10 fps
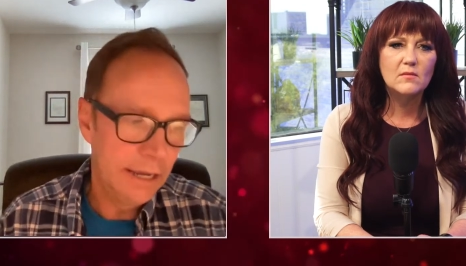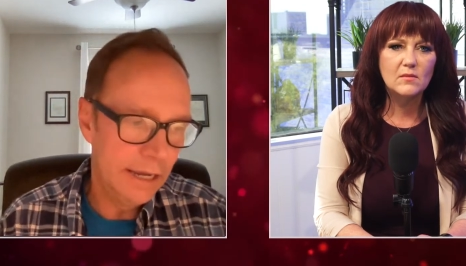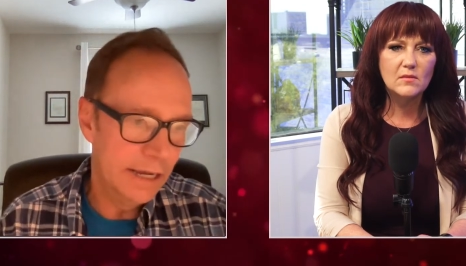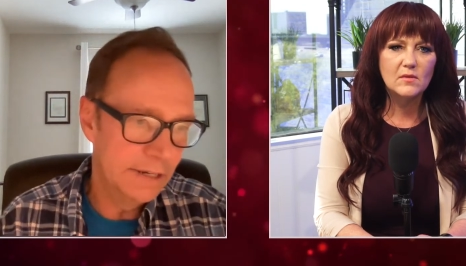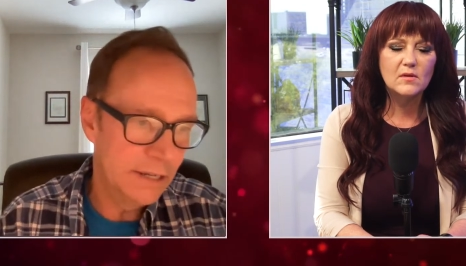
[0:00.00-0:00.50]

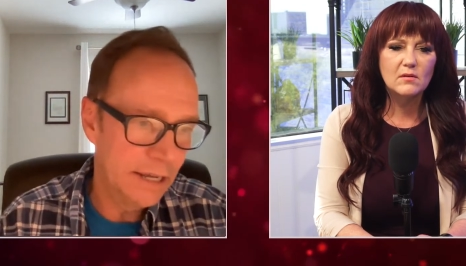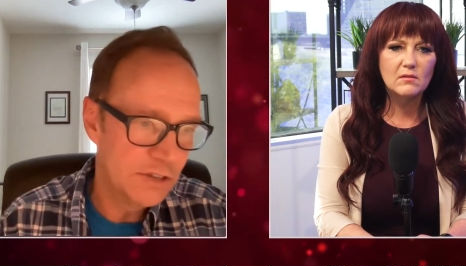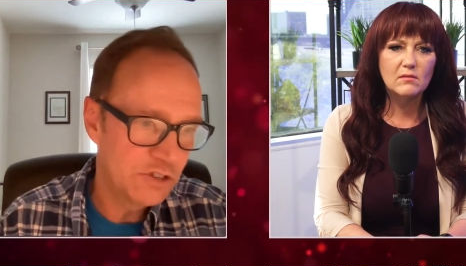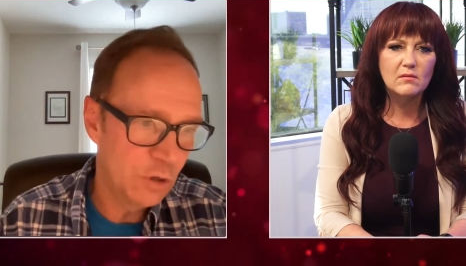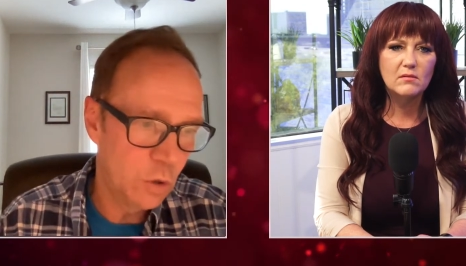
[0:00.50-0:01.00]
Speaker 1: And,
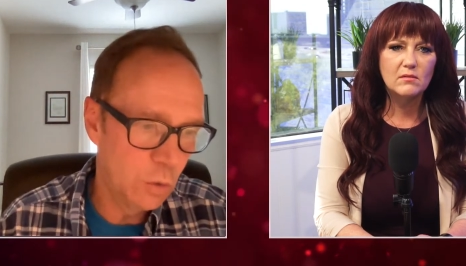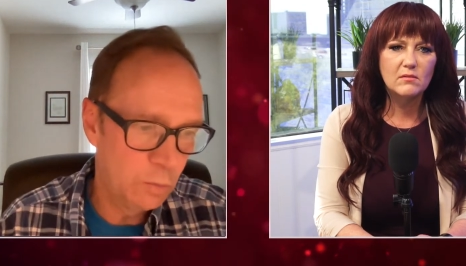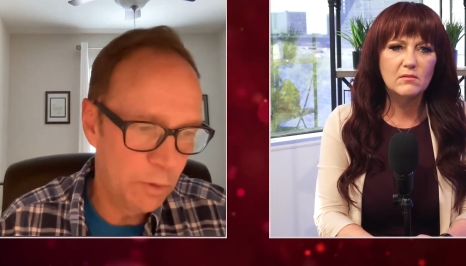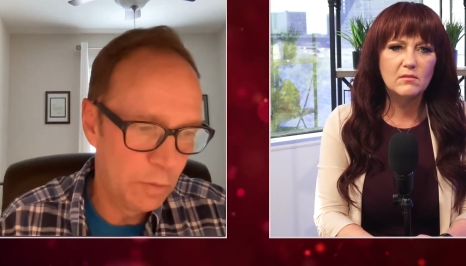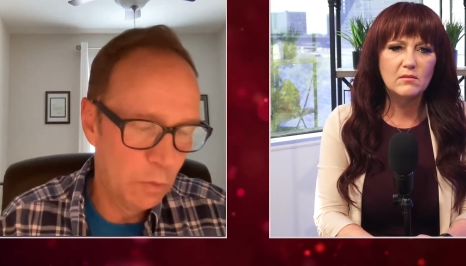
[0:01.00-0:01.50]
and
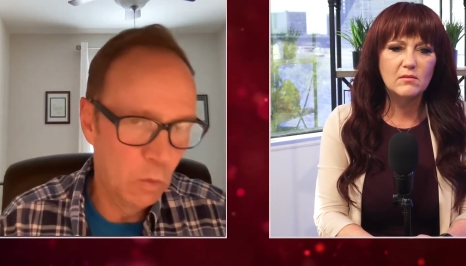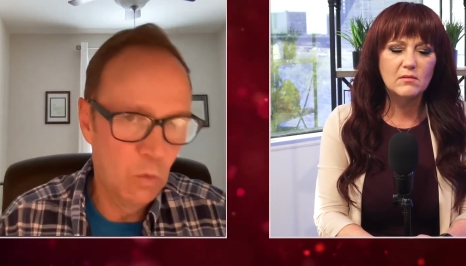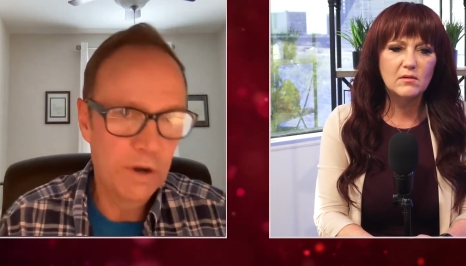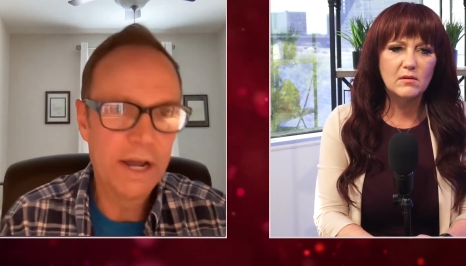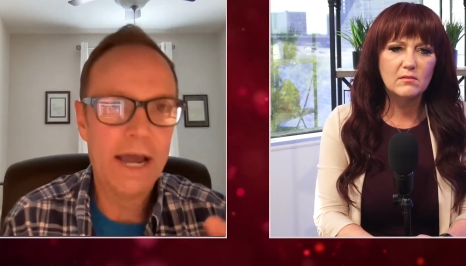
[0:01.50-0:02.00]
so
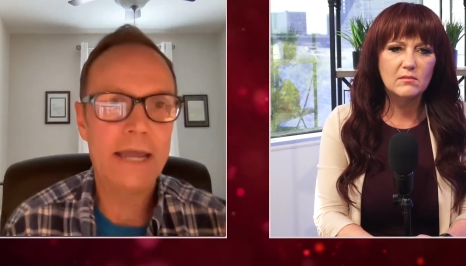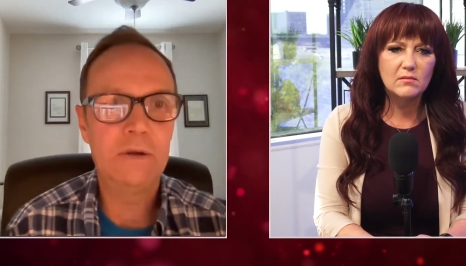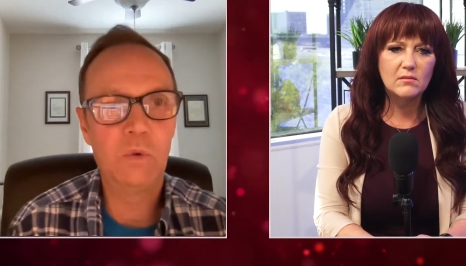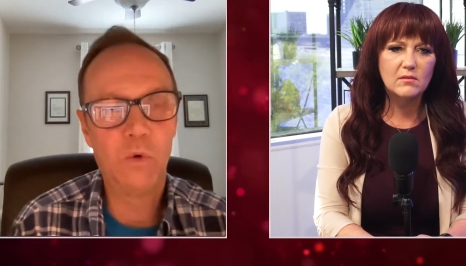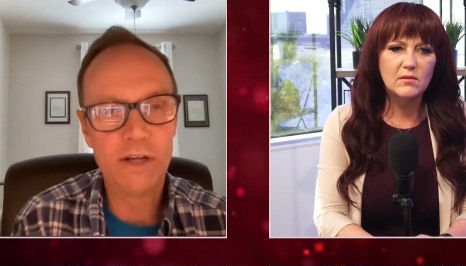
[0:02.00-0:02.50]
what
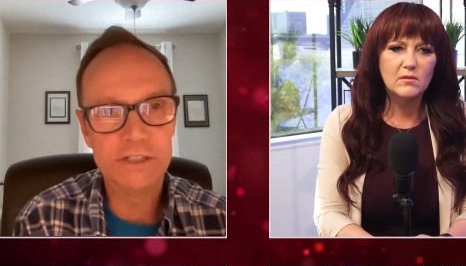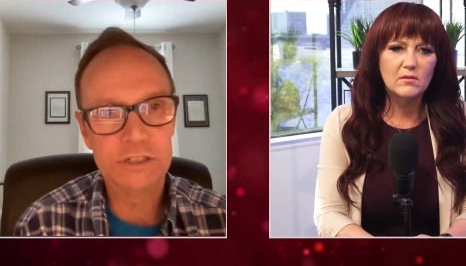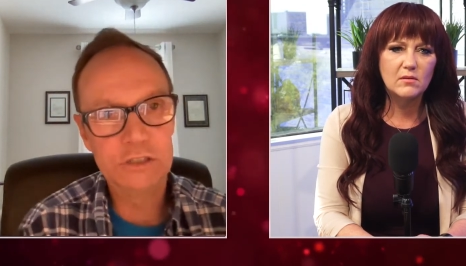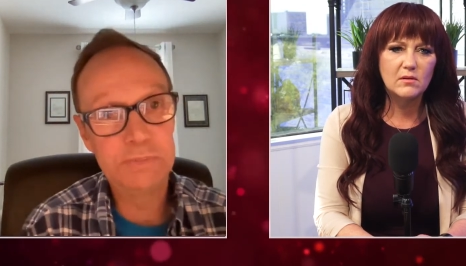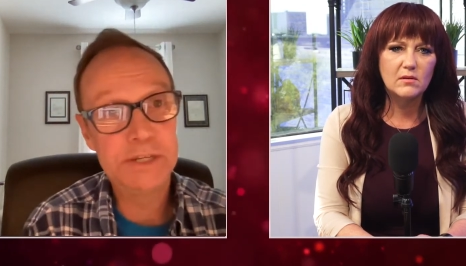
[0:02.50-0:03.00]
I want
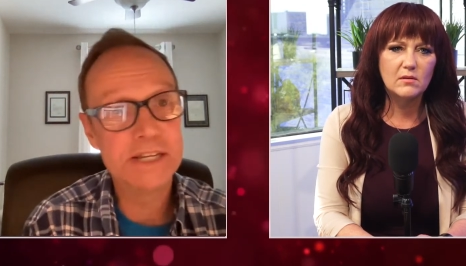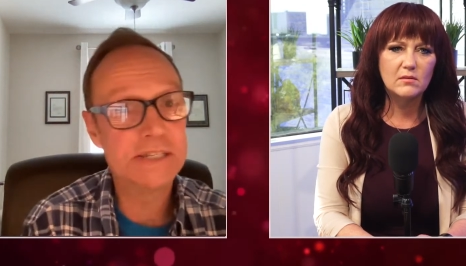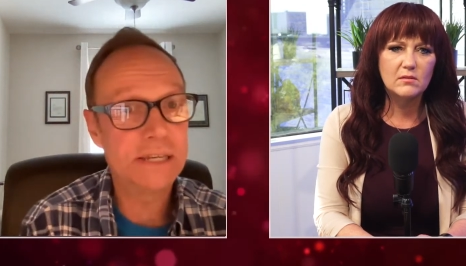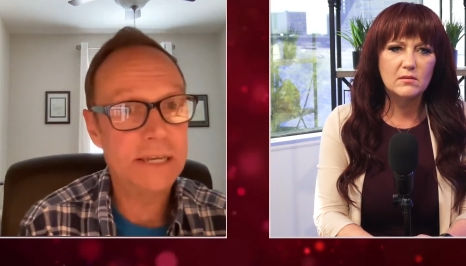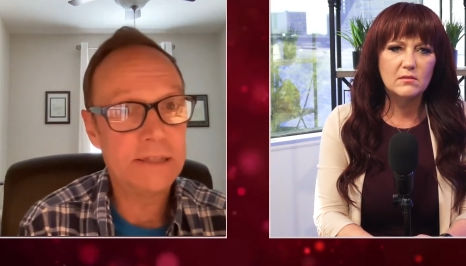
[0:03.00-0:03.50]
to do is,
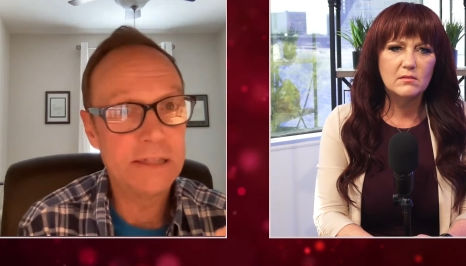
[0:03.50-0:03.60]
because